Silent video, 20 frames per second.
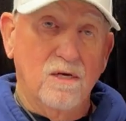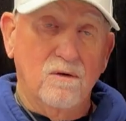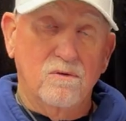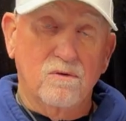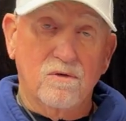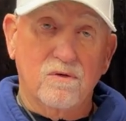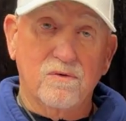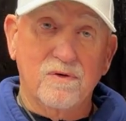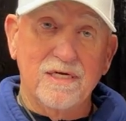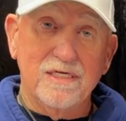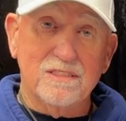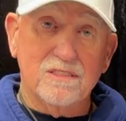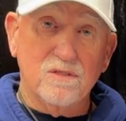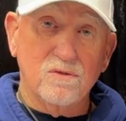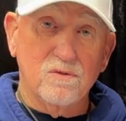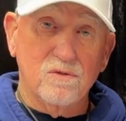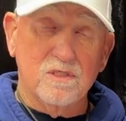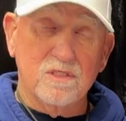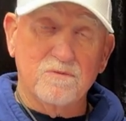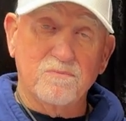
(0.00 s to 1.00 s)
Well, grade
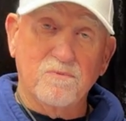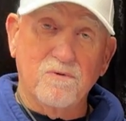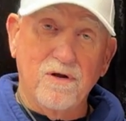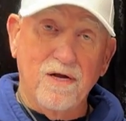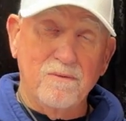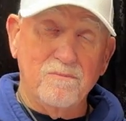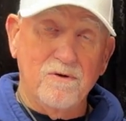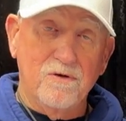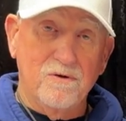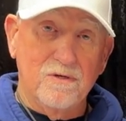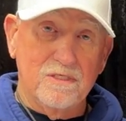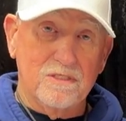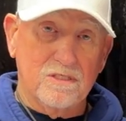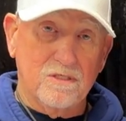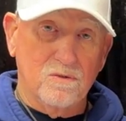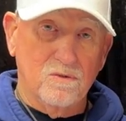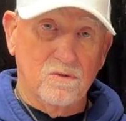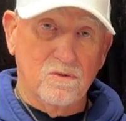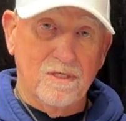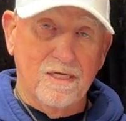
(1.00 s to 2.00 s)
school is primary
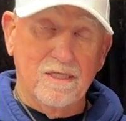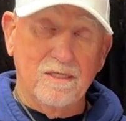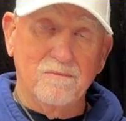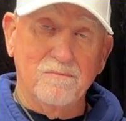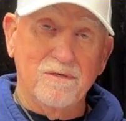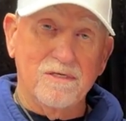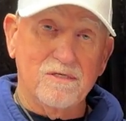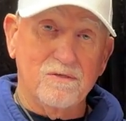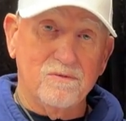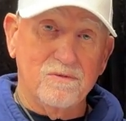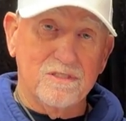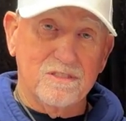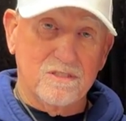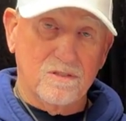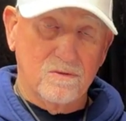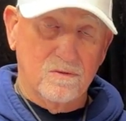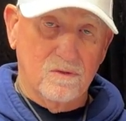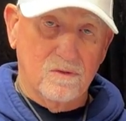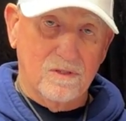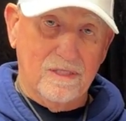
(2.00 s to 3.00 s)
school, elementary
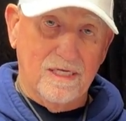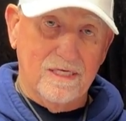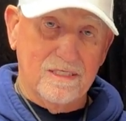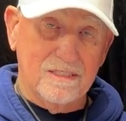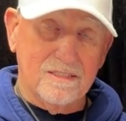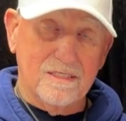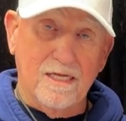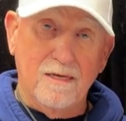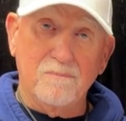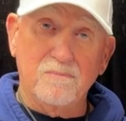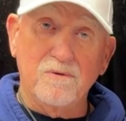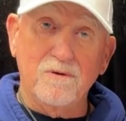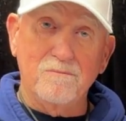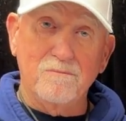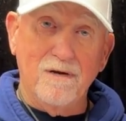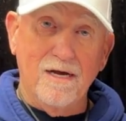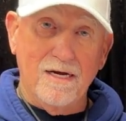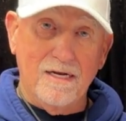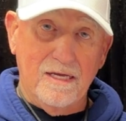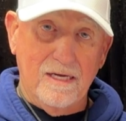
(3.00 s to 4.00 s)
school, that is la
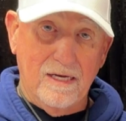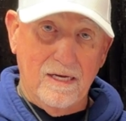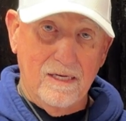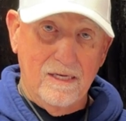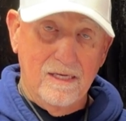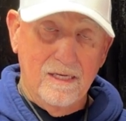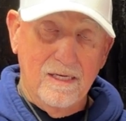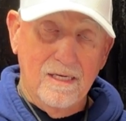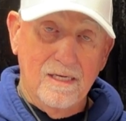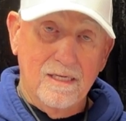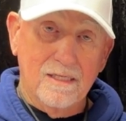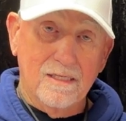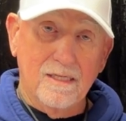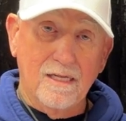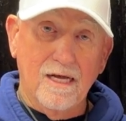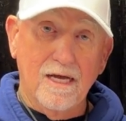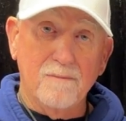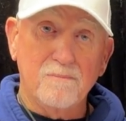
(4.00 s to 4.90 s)
primaria. La